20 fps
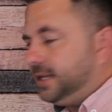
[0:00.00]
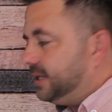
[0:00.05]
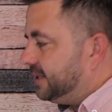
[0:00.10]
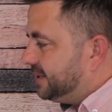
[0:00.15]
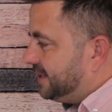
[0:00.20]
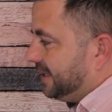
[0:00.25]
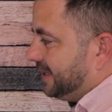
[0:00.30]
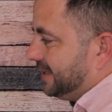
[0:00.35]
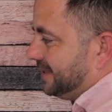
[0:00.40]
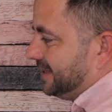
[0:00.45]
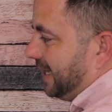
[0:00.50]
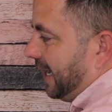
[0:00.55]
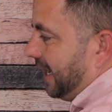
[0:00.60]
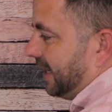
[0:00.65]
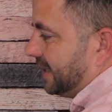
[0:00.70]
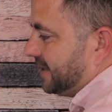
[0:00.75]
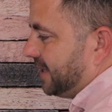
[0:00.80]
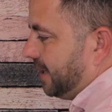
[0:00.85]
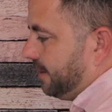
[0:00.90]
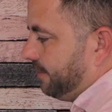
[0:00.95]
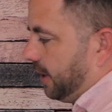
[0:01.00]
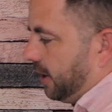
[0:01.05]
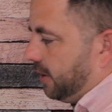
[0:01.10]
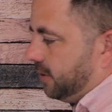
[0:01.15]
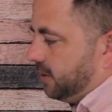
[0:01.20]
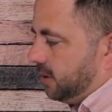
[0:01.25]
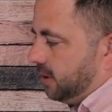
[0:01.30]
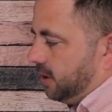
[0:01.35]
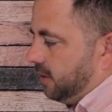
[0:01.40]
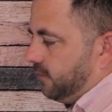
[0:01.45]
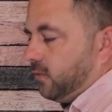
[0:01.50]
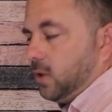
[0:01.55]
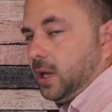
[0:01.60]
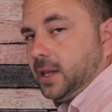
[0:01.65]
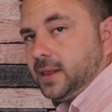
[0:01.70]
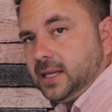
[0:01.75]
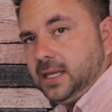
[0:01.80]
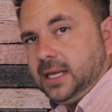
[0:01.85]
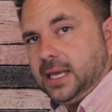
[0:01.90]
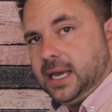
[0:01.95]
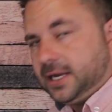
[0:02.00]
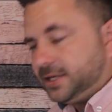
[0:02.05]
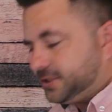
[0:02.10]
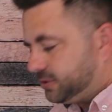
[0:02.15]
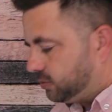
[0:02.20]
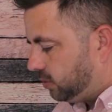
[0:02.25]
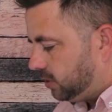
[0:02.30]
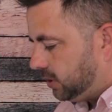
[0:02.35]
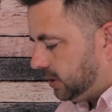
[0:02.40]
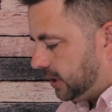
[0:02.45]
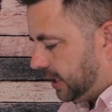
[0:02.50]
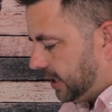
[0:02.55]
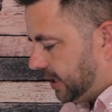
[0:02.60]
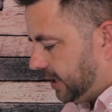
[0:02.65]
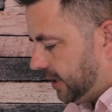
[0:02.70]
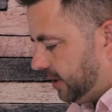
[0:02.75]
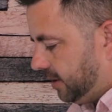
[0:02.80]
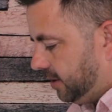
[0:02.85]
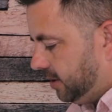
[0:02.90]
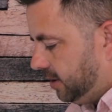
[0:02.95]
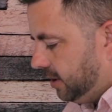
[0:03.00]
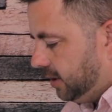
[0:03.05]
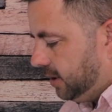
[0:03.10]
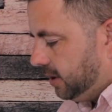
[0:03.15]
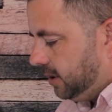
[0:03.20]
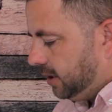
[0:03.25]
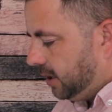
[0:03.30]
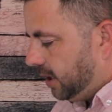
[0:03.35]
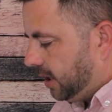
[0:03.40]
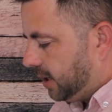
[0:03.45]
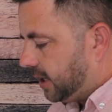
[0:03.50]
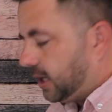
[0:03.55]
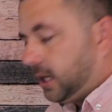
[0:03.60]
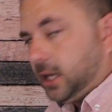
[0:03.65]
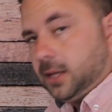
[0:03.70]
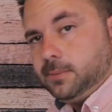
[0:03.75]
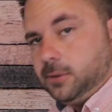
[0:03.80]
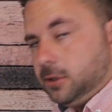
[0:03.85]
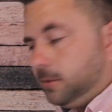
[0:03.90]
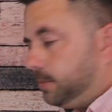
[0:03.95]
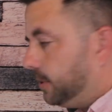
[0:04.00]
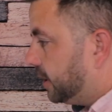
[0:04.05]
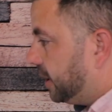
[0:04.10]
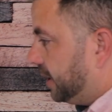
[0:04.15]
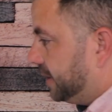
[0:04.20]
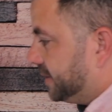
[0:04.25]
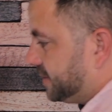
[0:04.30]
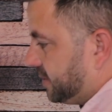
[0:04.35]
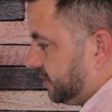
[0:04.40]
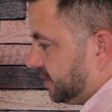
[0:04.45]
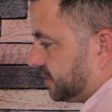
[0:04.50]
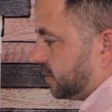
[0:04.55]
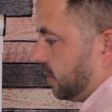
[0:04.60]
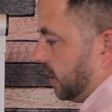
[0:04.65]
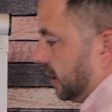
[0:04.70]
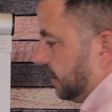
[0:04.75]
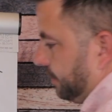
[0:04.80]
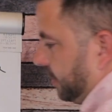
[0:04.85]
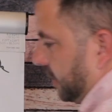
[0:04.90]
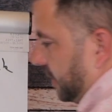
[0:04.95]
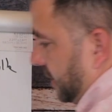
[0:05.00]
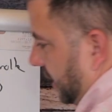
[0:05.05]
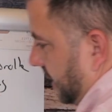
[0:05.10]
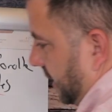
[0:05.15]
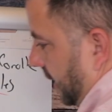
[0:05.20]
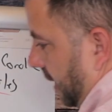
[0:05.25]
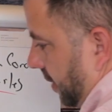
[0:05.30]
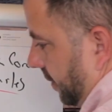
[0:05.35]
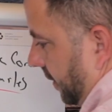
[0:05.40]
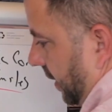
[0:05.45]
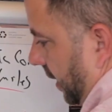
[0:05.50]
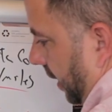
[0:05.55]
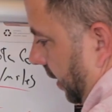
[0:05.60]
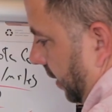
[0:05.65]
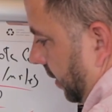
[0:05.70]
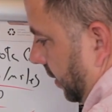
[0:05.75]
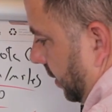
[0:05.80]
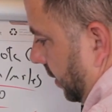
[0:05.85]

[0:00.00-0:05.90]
It's the exact same amount of what the actual Kelley Blue Book is. So let's go ahead and put that down there.